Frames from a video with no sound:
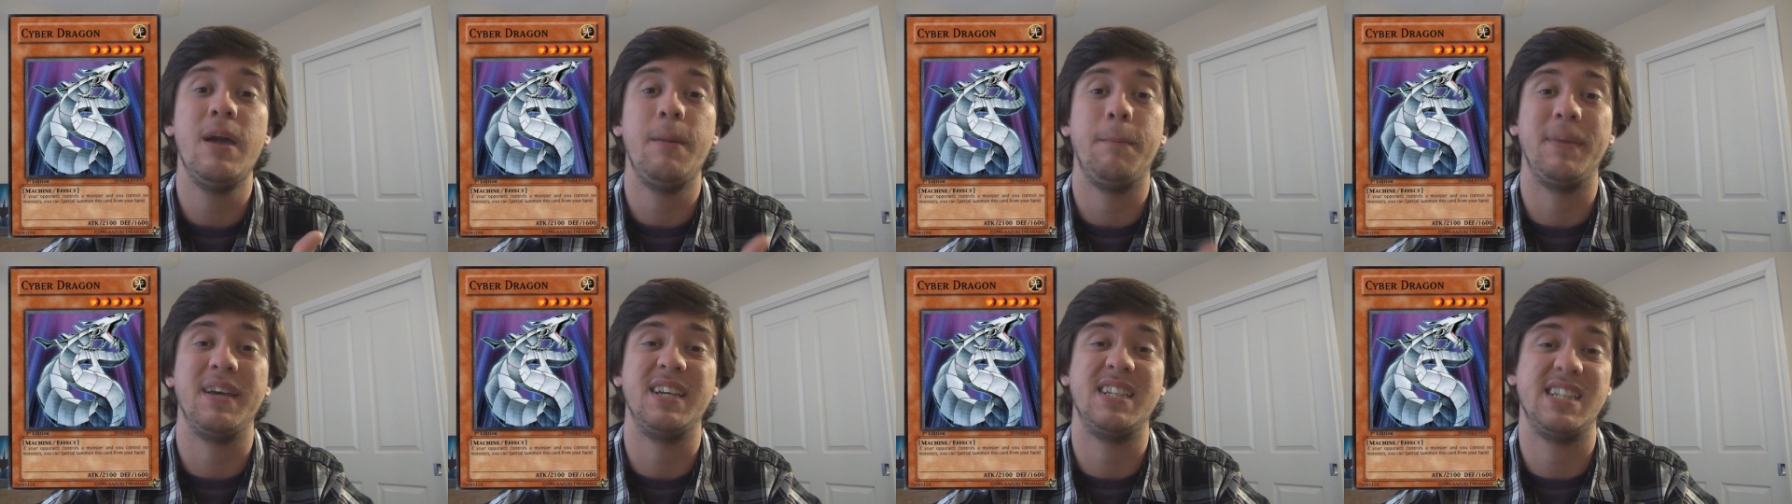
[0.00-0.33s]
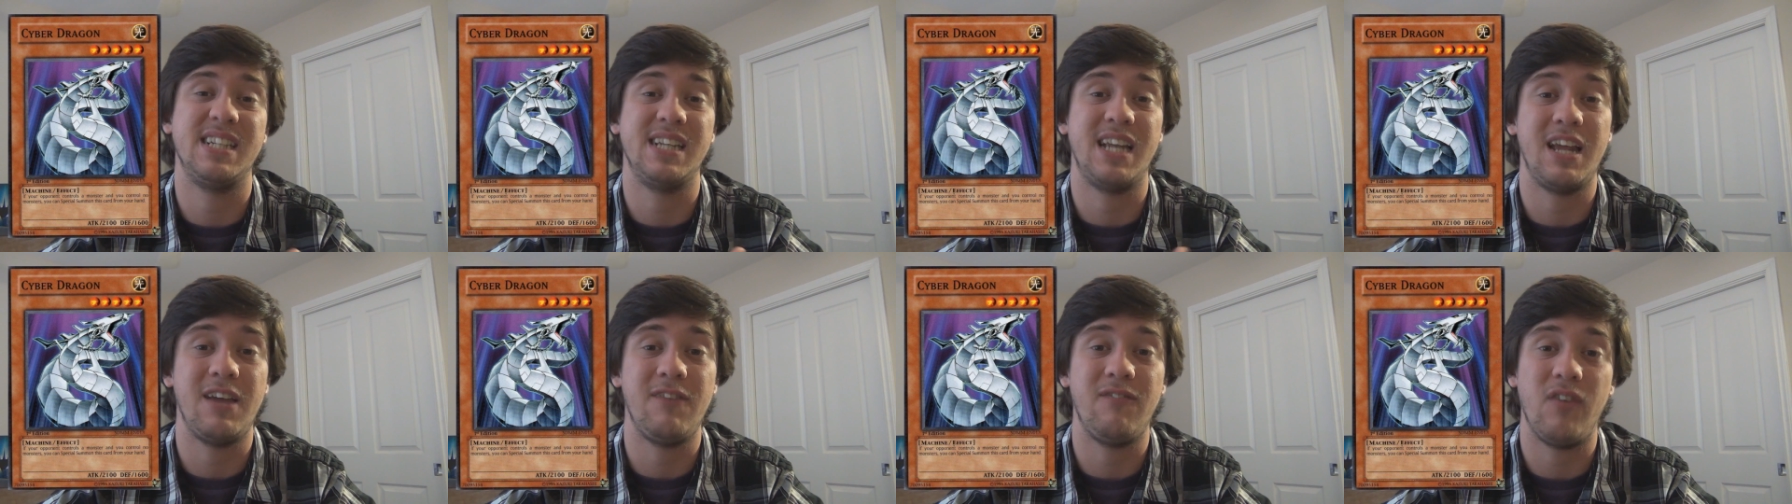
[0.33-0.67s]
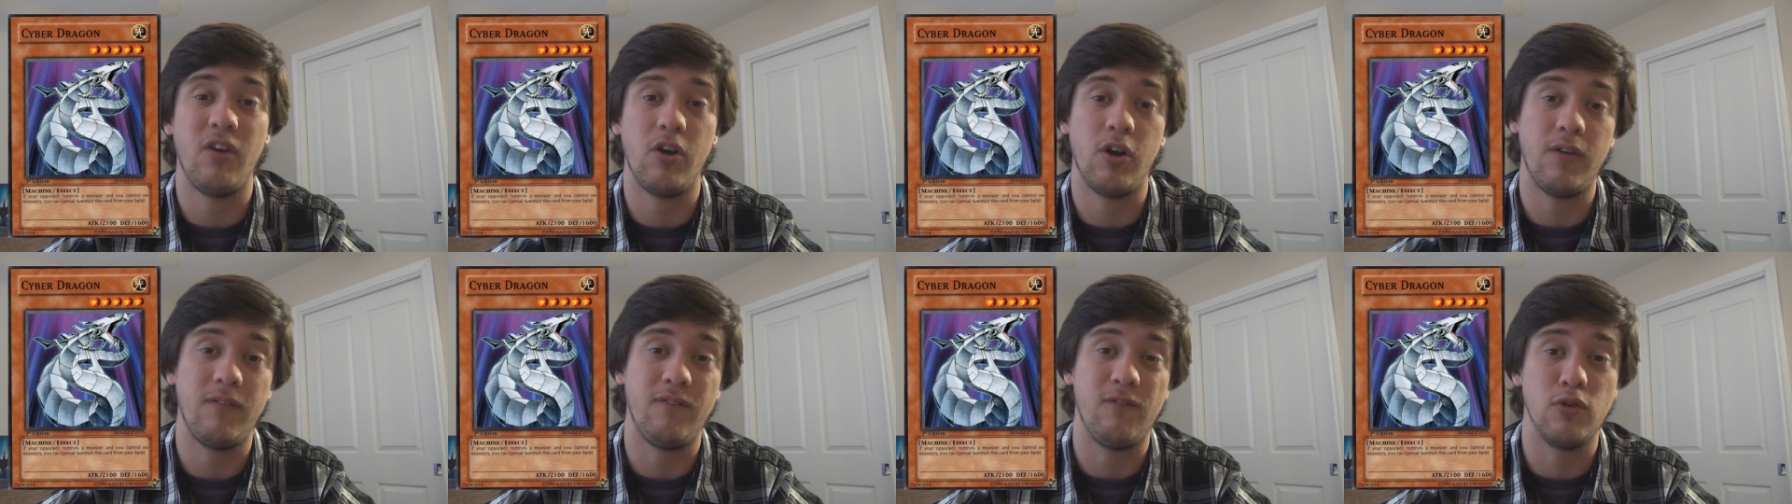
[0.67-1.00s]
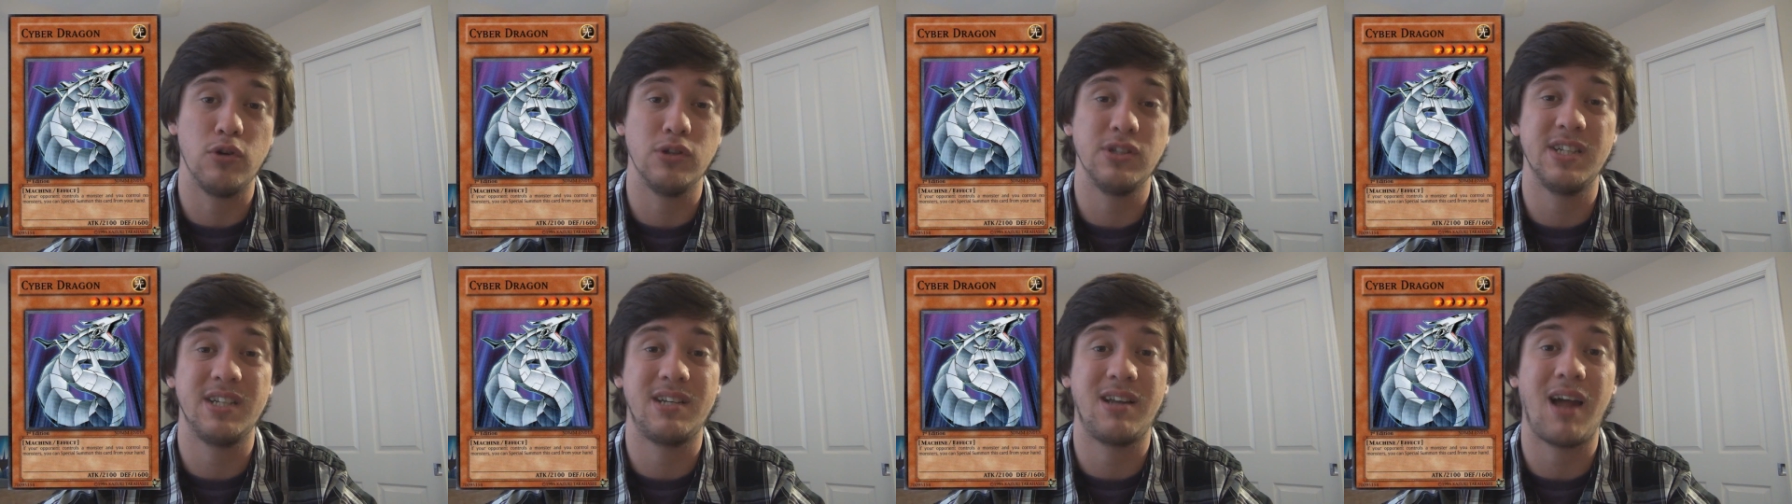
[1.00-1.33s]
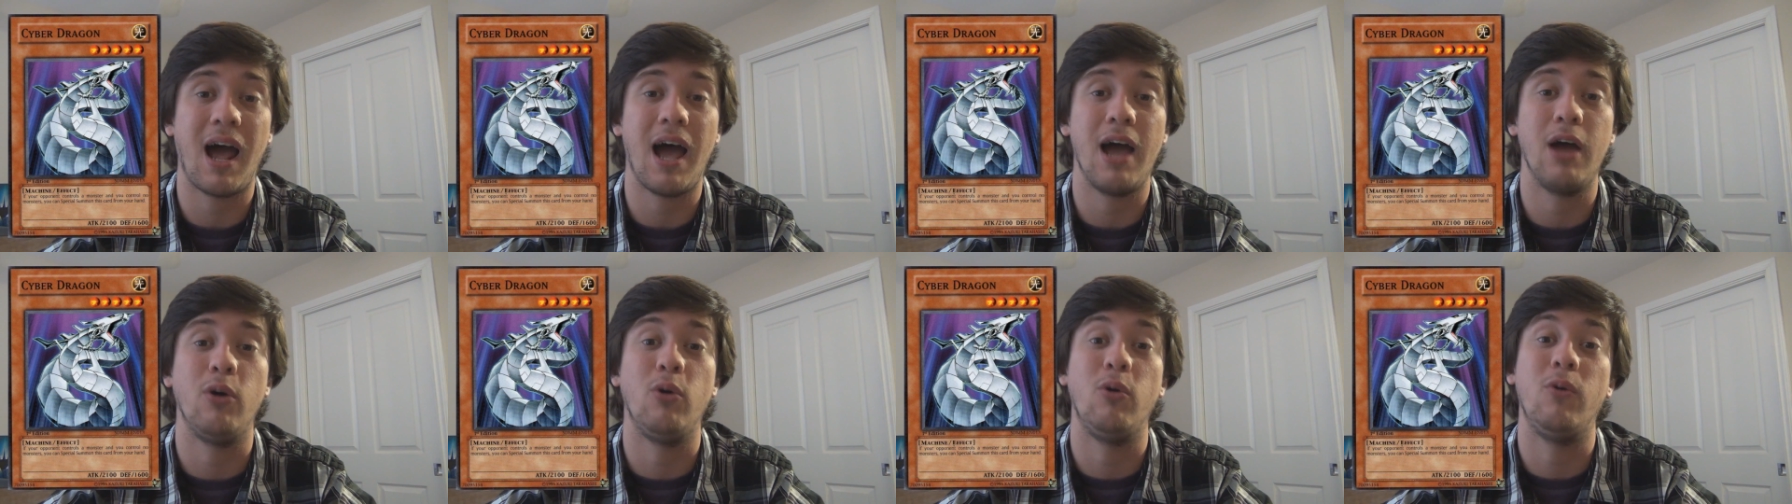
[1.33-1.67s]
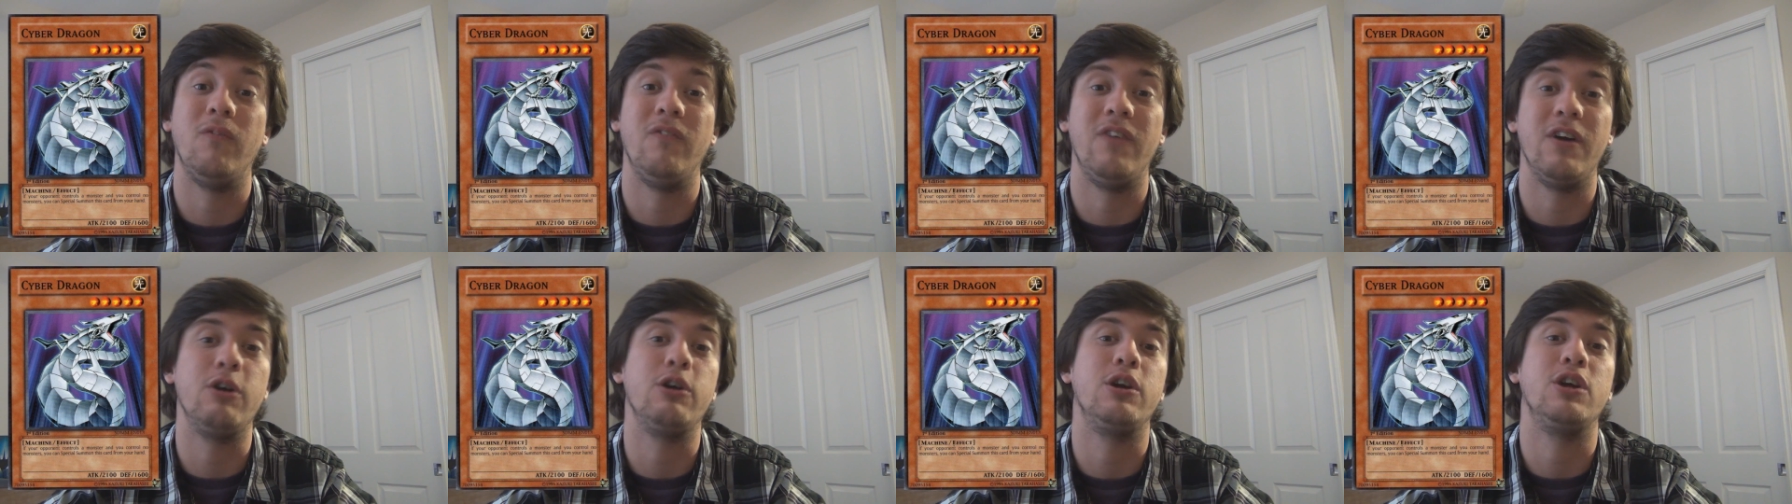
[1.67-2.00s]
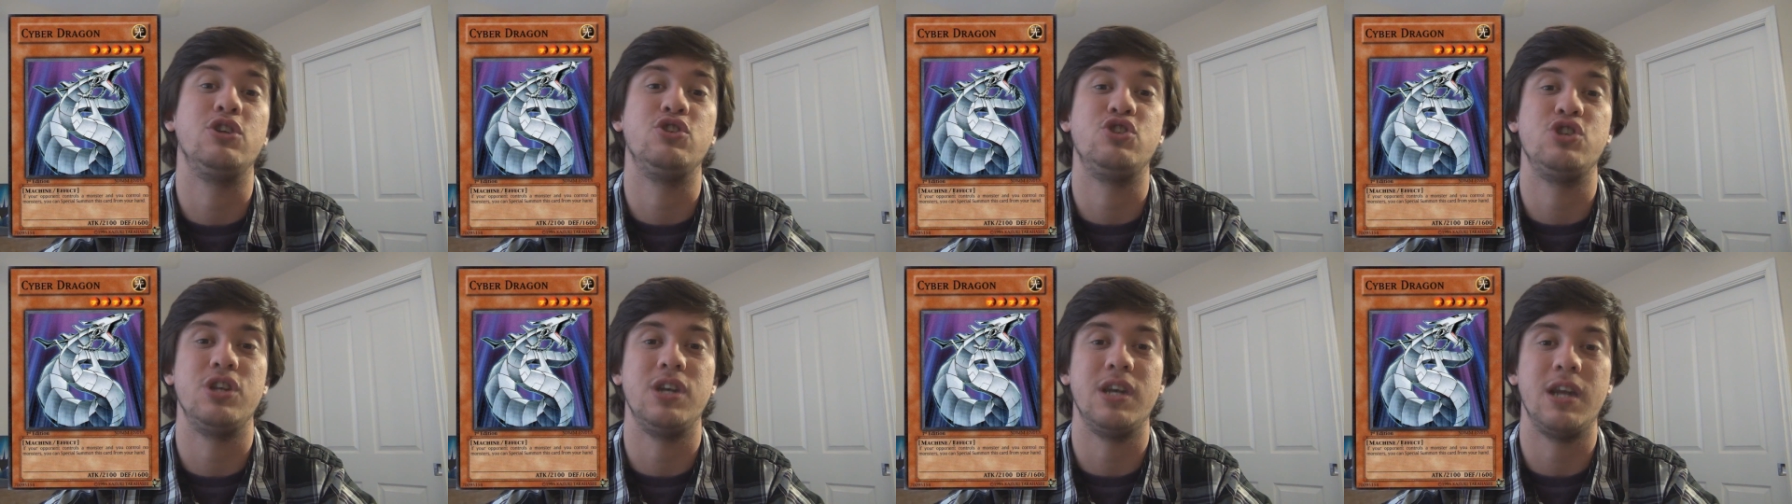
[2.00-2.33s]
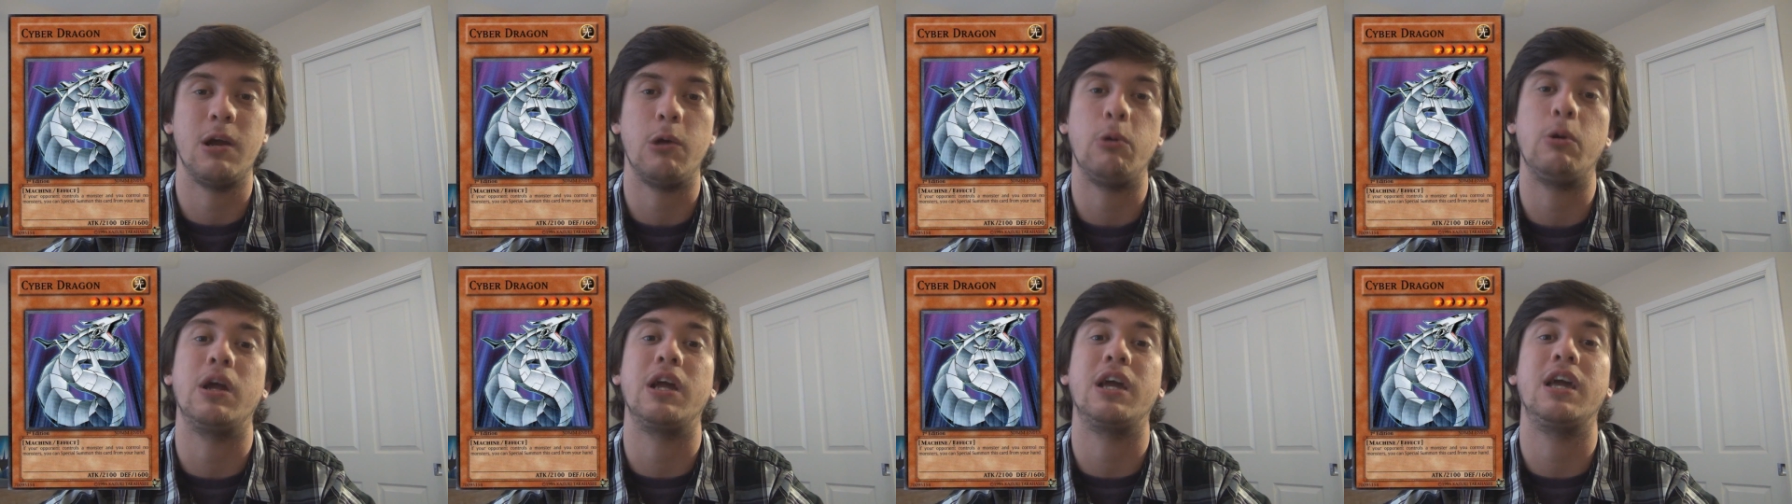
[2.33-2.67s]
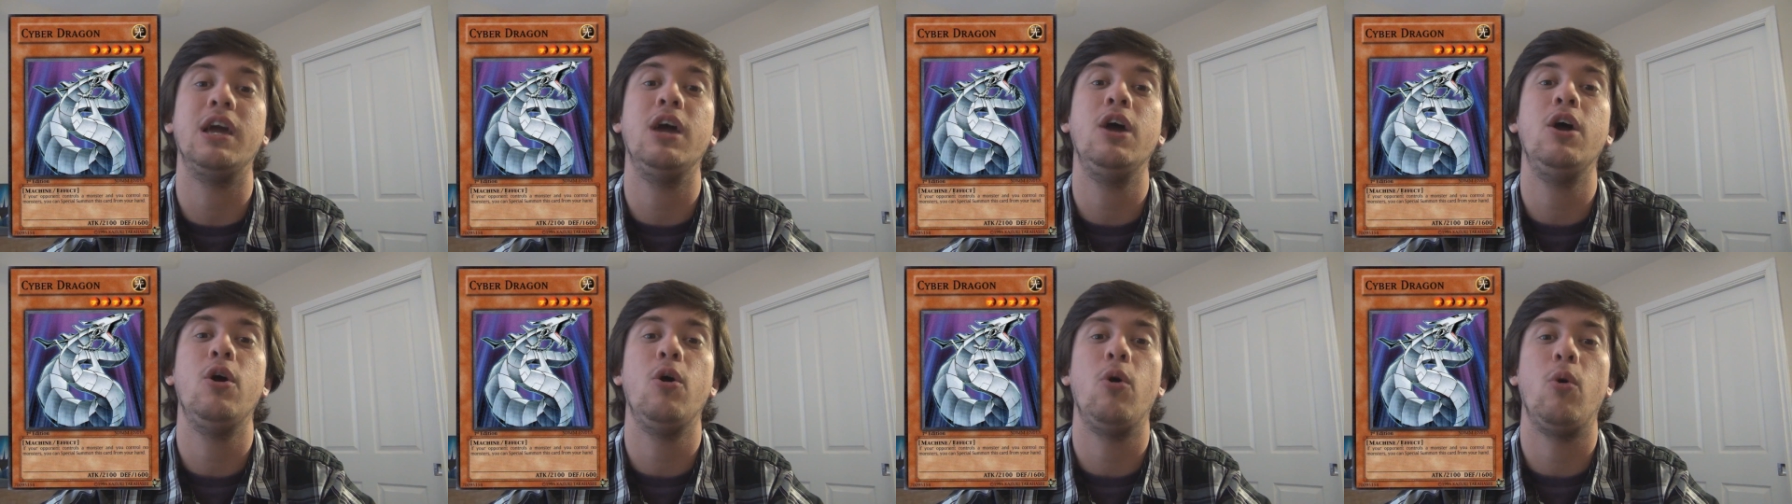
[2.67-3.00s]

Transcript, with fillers: makes it a very versatile, very generic,